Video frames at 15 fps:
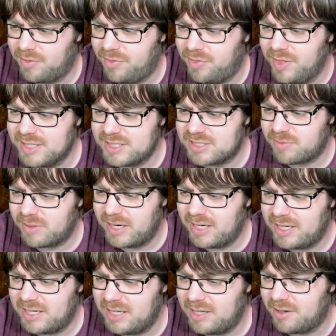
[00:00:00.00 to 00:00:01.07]
This
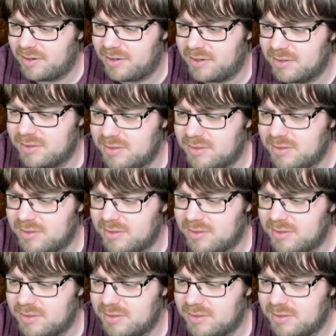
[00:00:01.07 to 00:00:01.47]
right here,